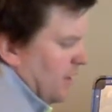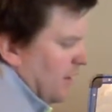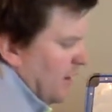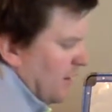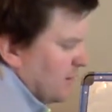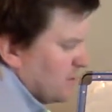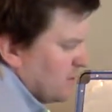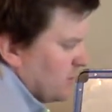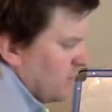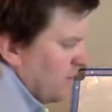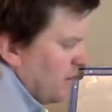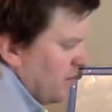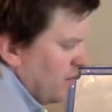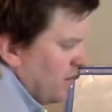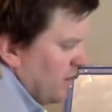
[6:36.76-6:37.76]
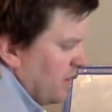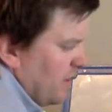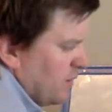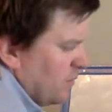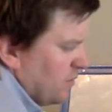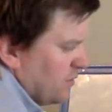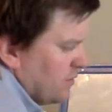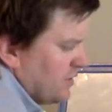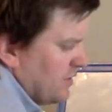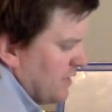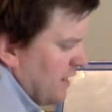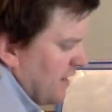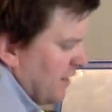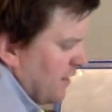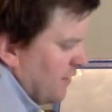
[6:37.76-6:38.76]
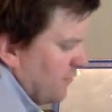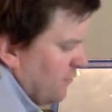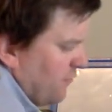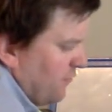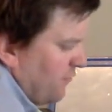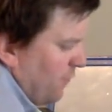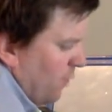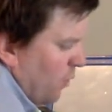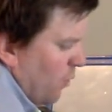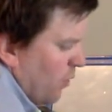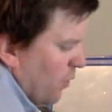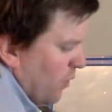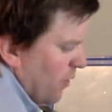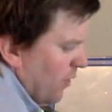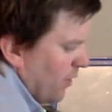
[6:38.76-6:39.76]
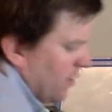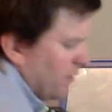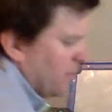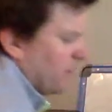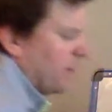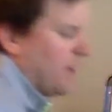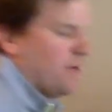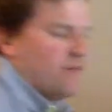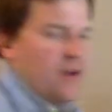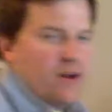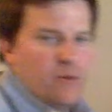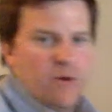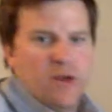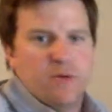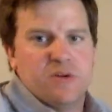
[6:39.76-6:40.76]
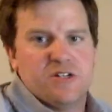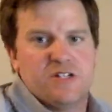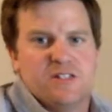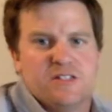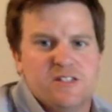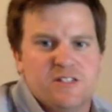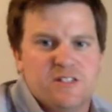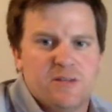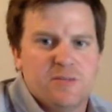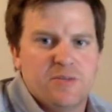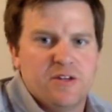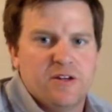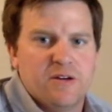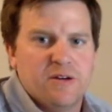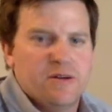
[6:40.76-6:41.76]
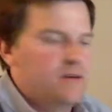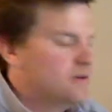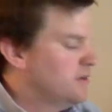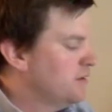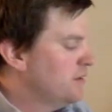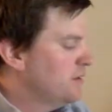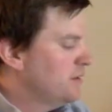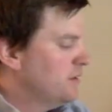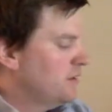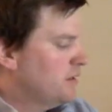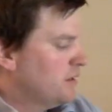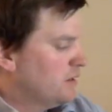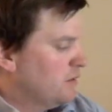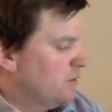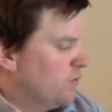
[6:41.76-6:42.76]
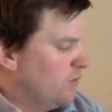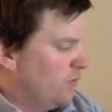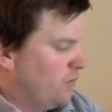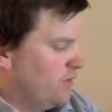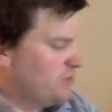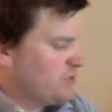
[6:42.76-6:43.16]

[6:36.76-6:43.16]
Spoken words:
X squared equals negative 4. Okay, right away we should see something here. When we